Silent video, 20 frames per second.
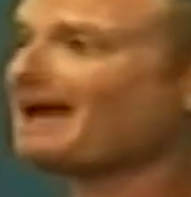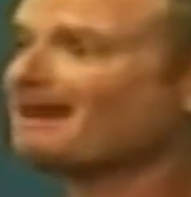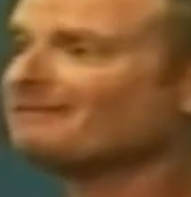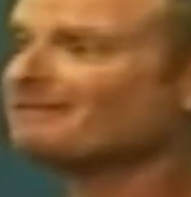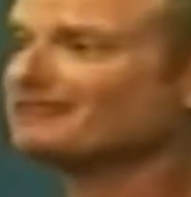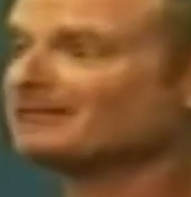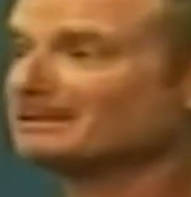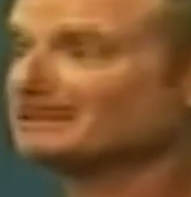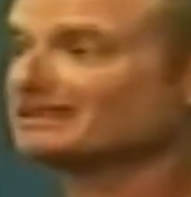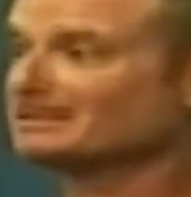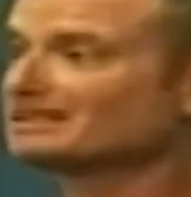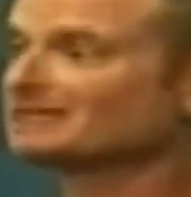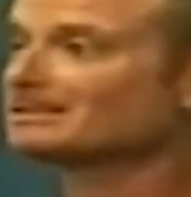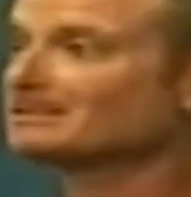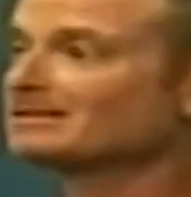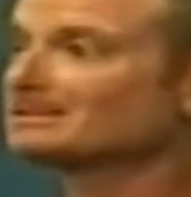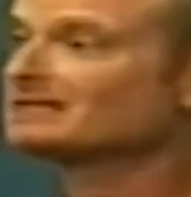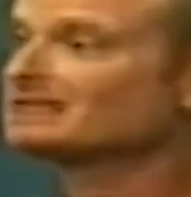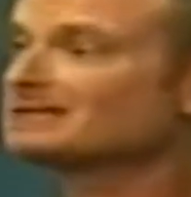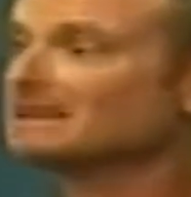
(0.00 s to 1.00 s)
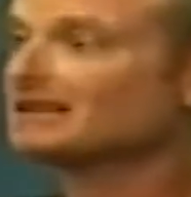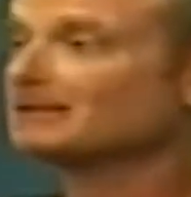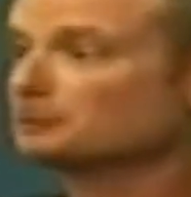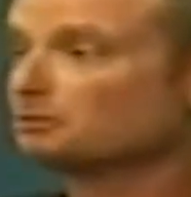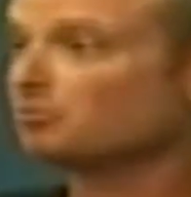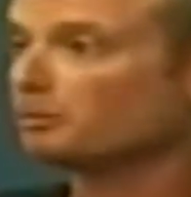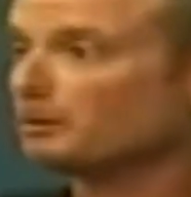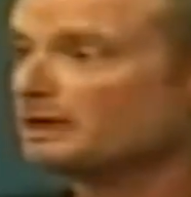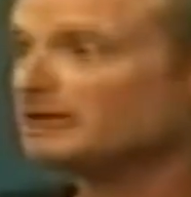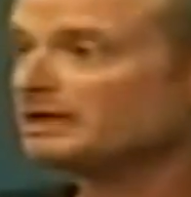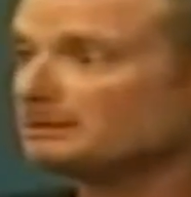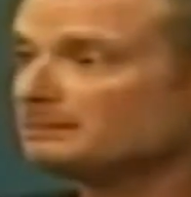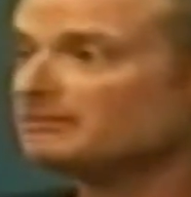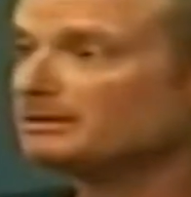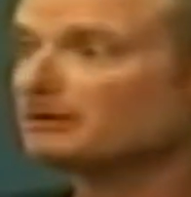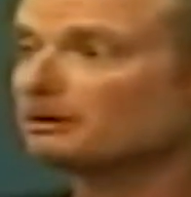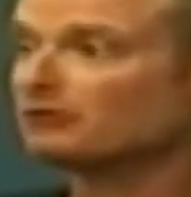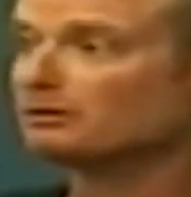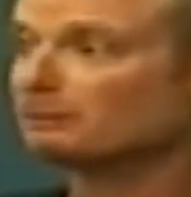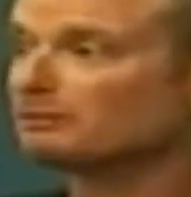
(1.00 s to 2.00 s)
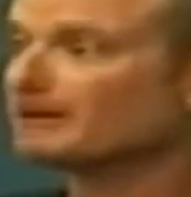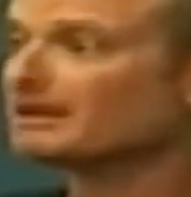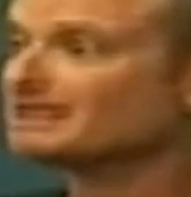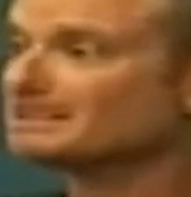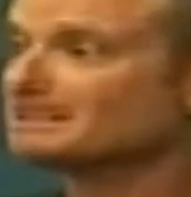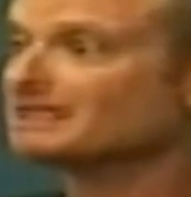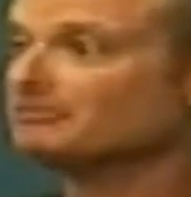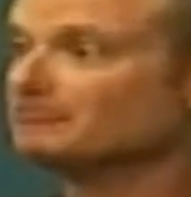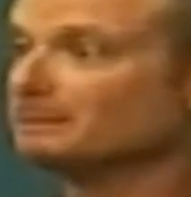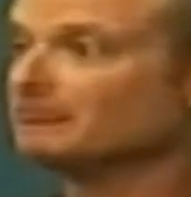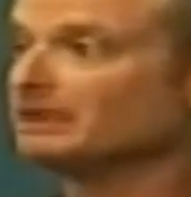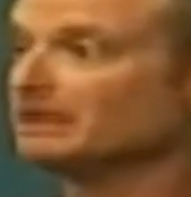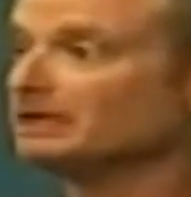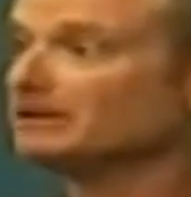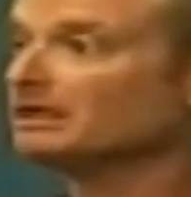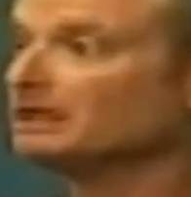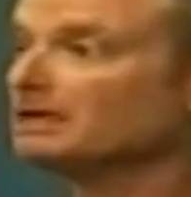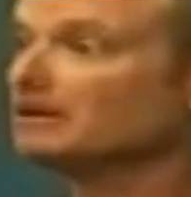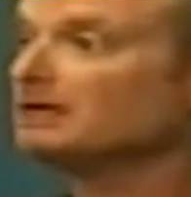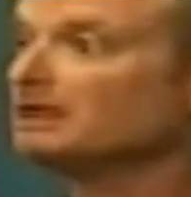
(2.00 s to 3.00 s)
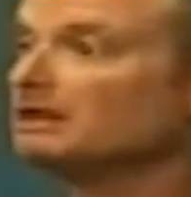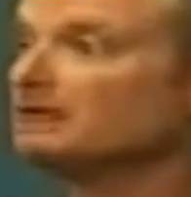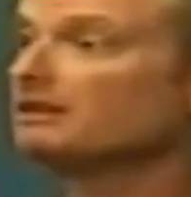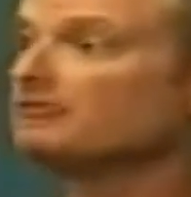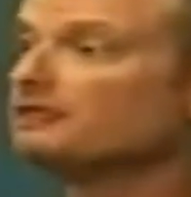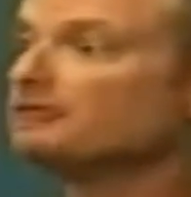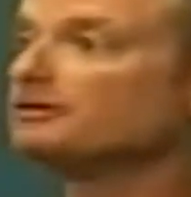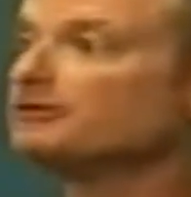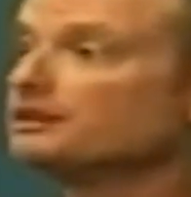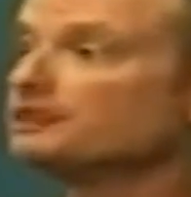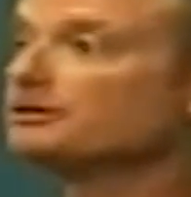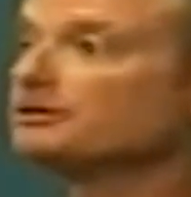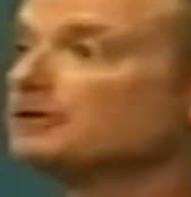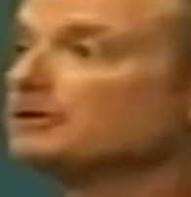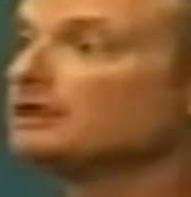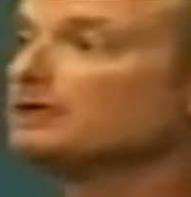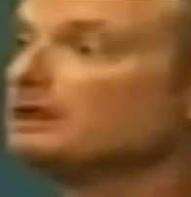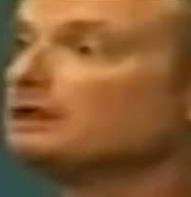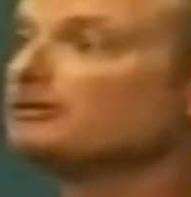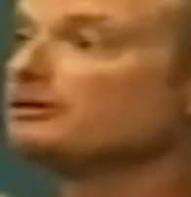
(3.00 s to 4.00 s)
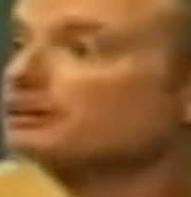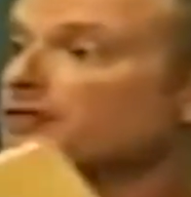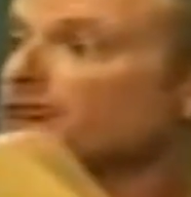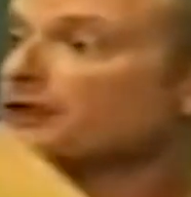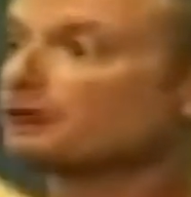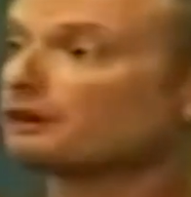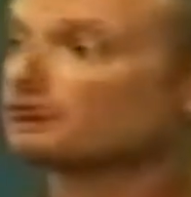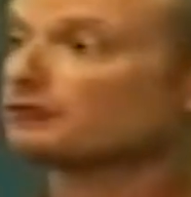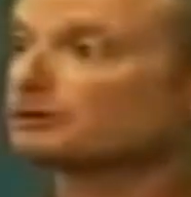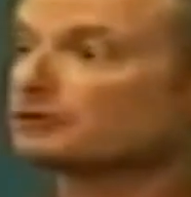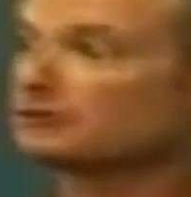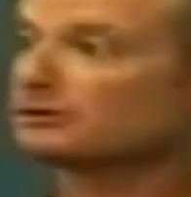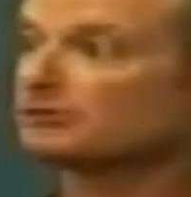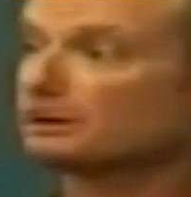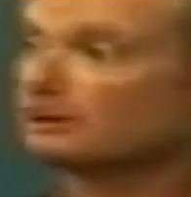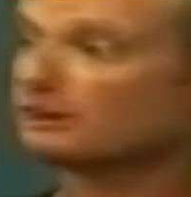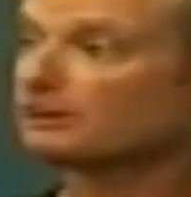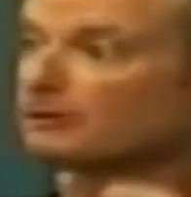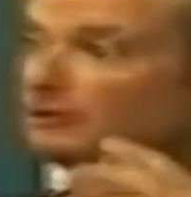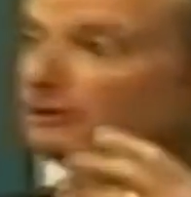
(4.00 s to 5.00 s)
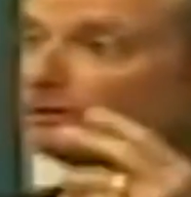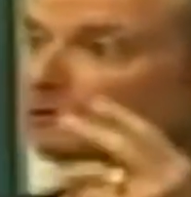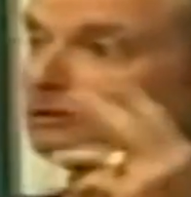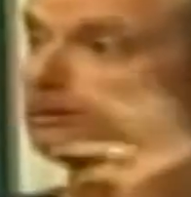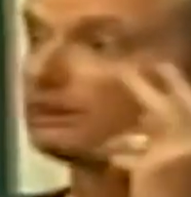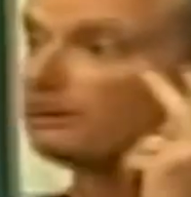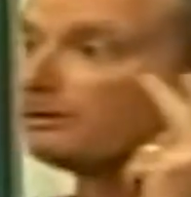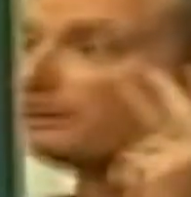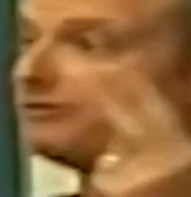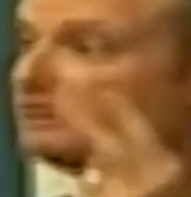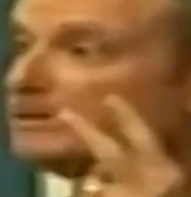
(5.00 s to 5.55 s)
That video was on the body cam that Windermere police confirm was seized 19 days earlier.